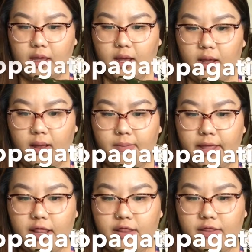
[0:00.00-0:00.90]

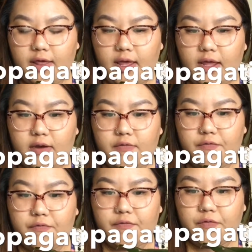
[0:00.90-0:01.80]
And then
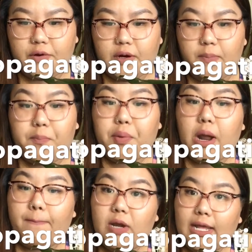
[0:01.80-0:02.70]
for
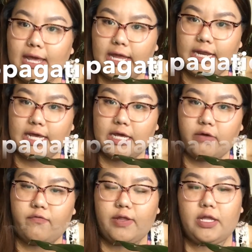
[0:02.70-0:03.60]
propagating
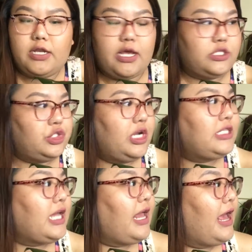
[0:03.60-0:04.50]

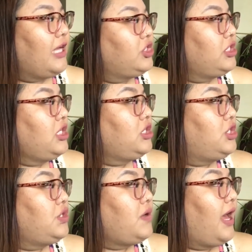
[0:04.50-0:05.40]
philodendrons, I actually
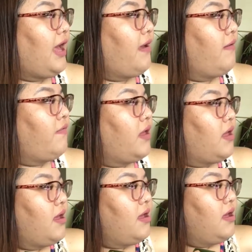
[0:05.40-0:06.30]
do have
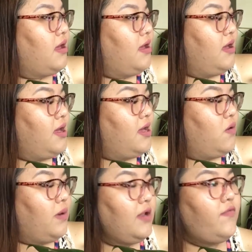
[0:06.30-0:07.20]

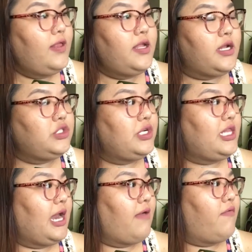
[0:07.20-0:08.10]
one philodendron
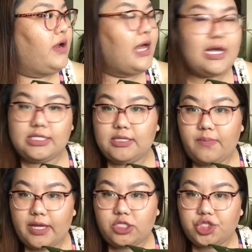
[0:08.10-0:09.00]
that I forgot to
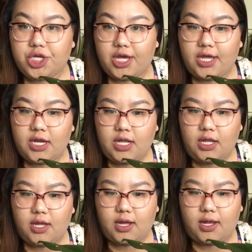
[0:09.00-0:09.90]
mention,
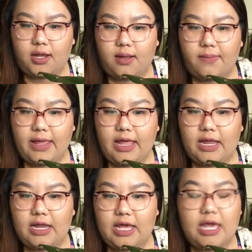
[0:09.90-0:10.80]

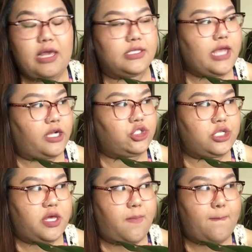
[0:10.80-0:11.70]
and he is
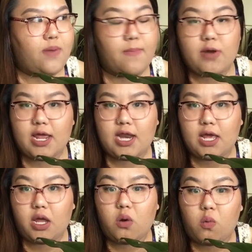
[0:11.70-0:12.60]
actually propagating
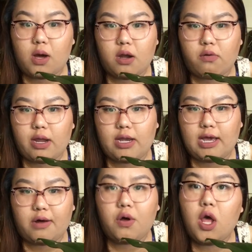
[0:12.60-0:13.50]
in water right
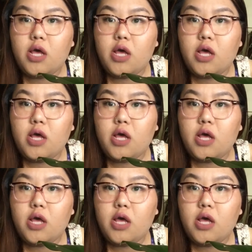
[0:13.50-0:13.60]
now.